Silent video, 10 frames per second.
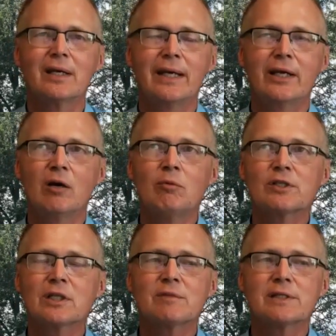It almost
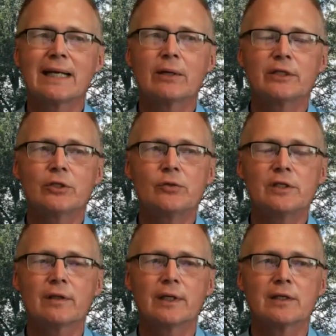comes down to
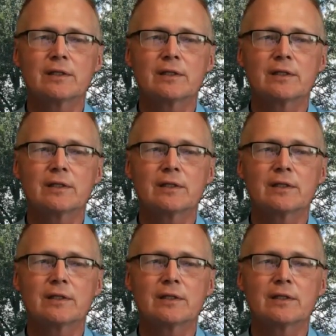using things